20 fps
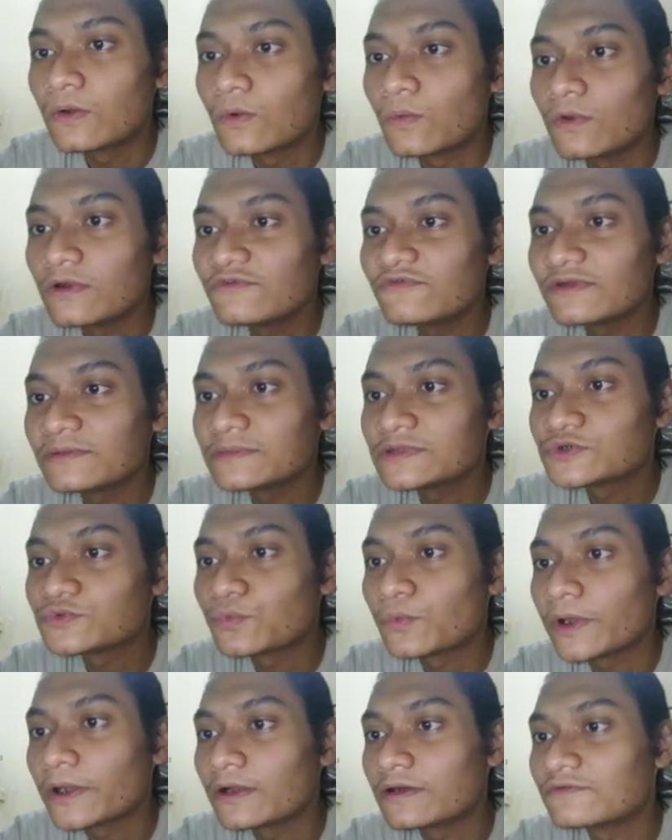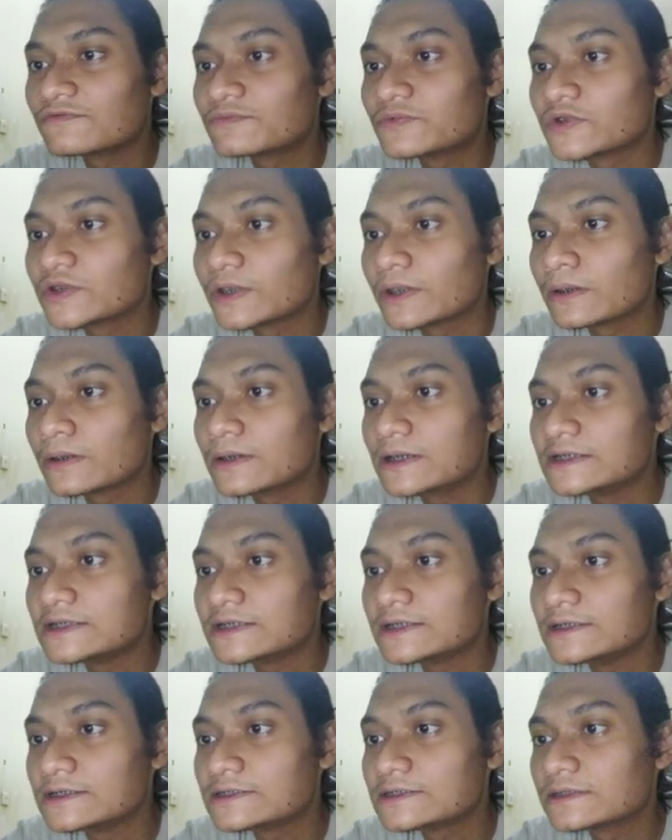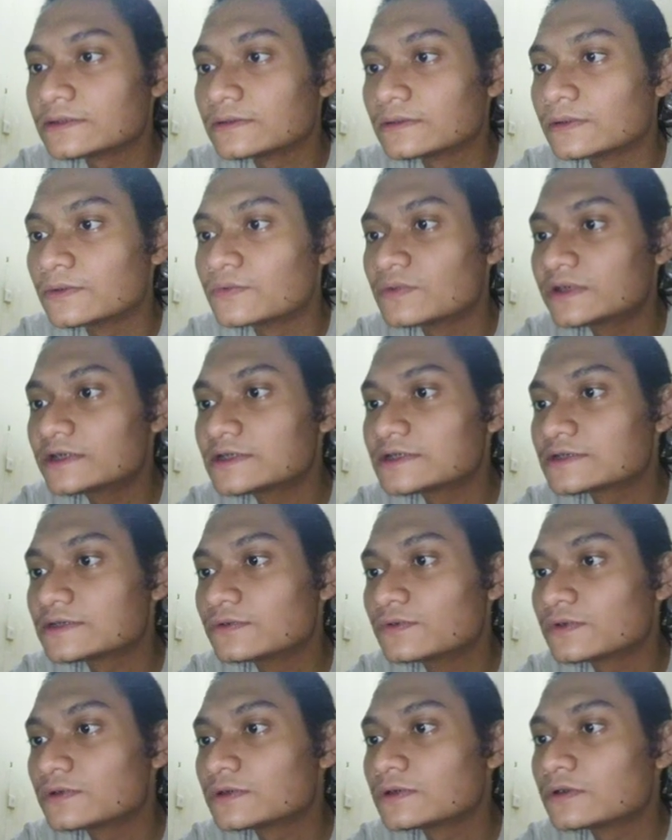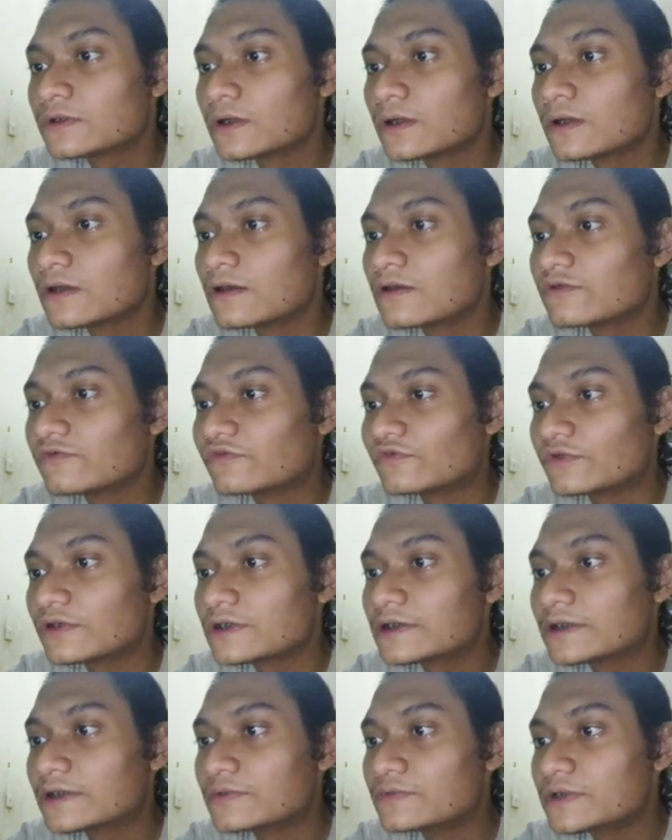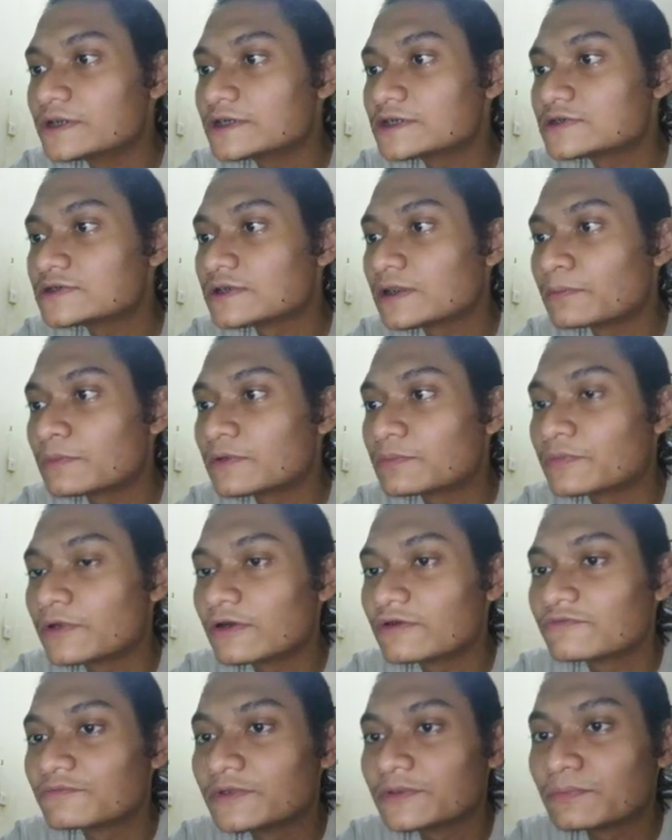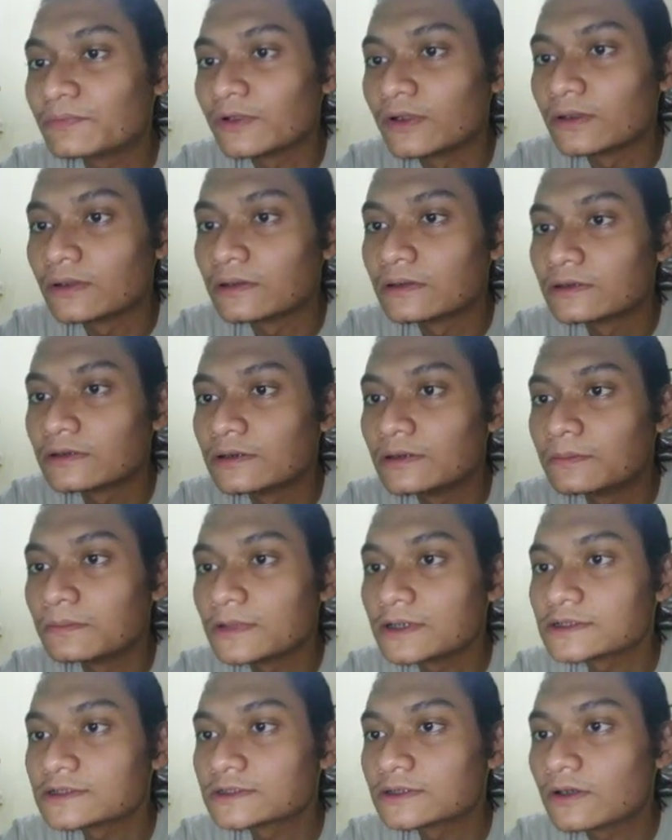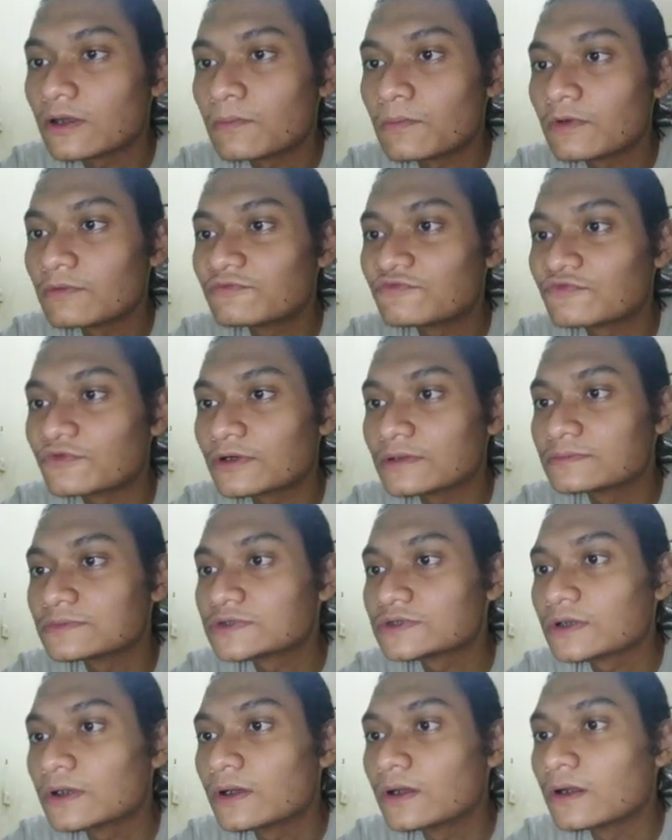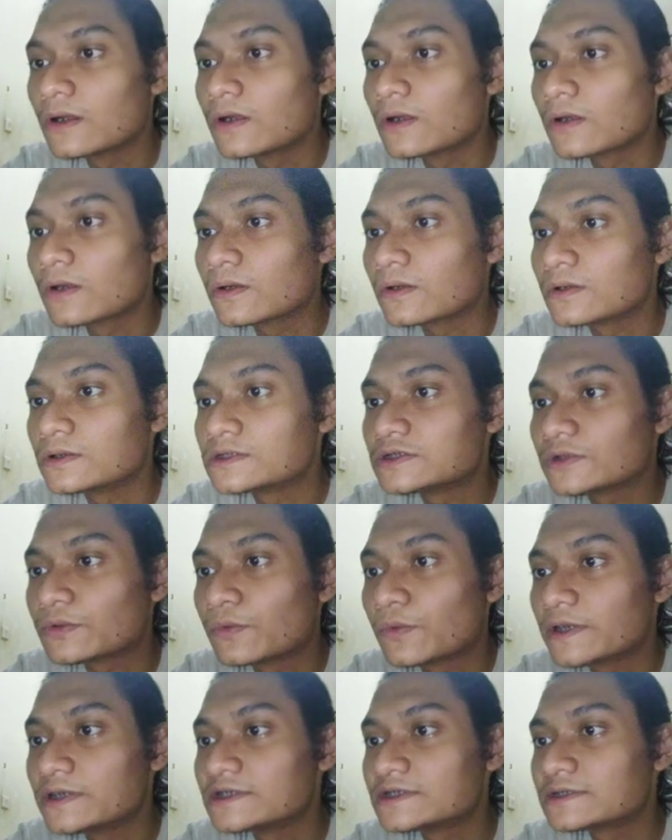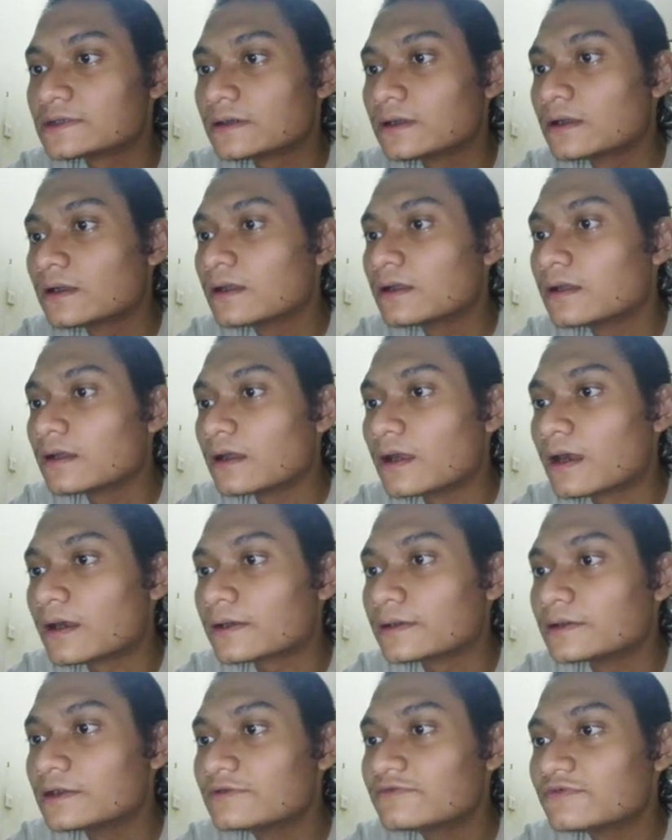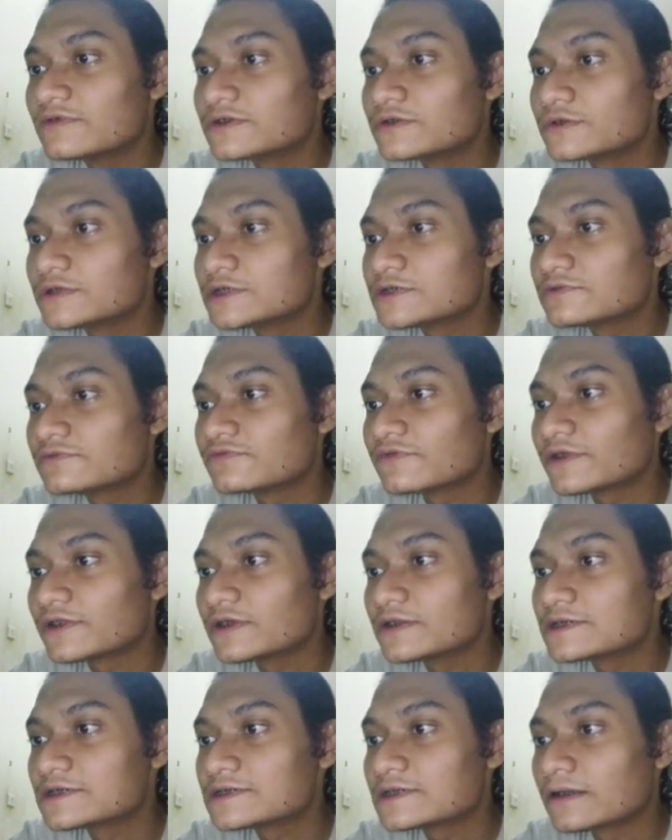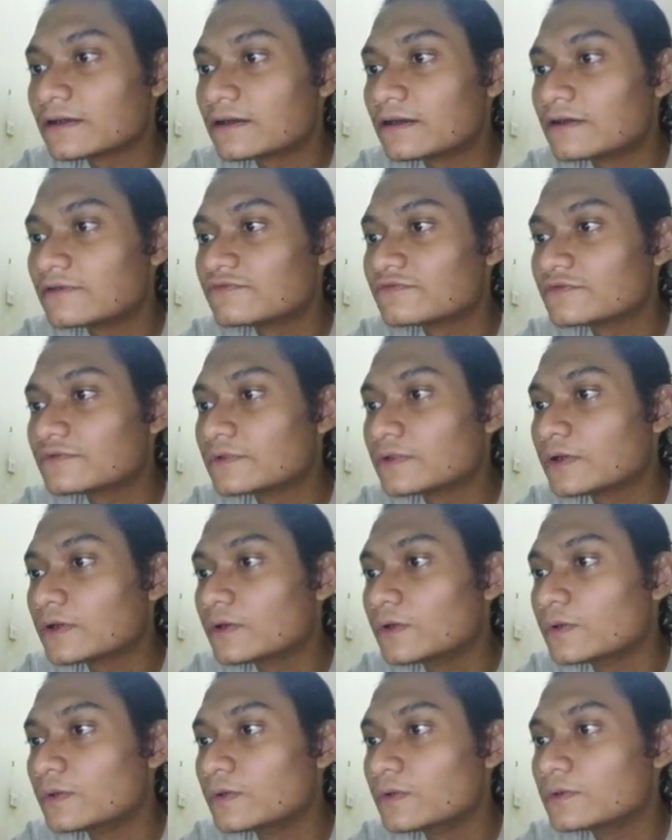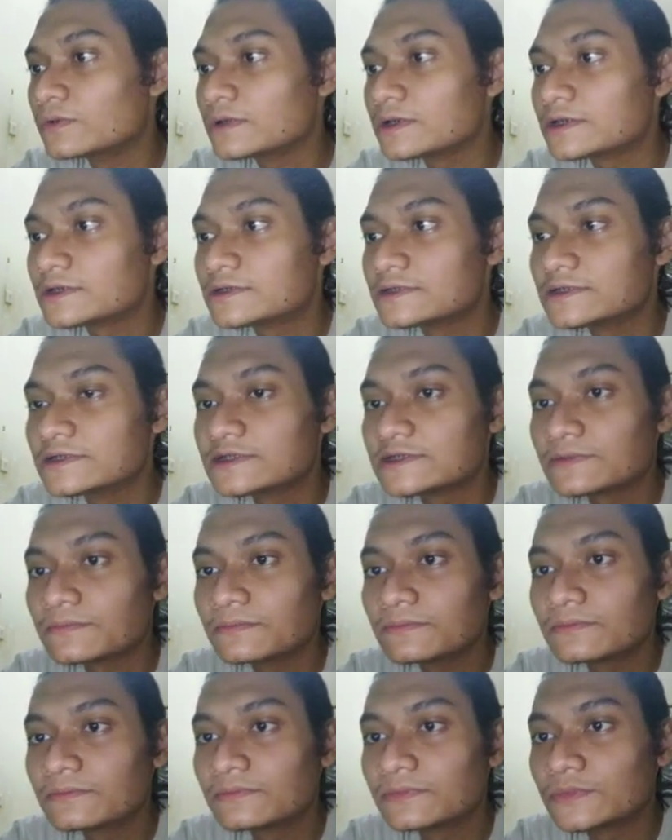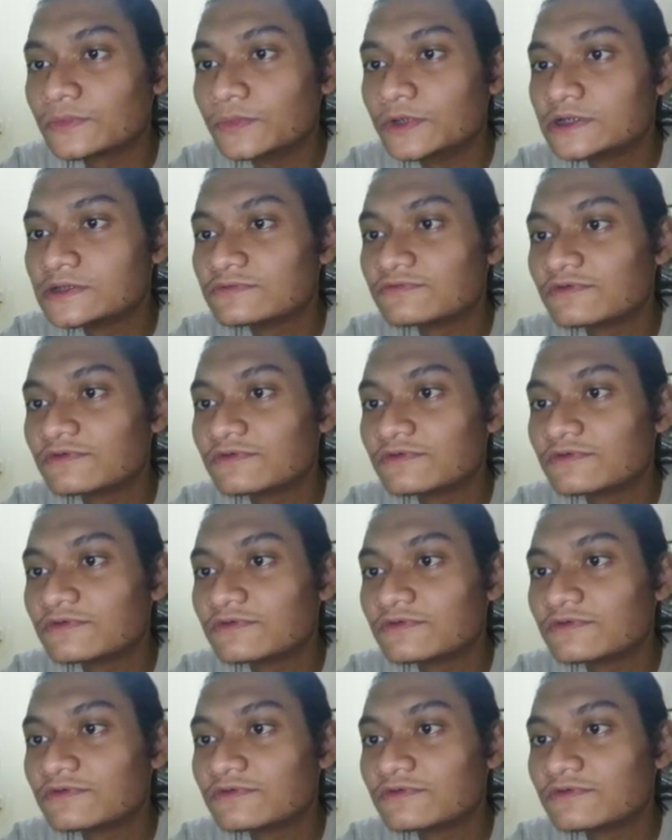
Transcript: One famous way of putting this is the greatest good for the greatest number of people. The most common forms consequence are the various variants of unilateralism, which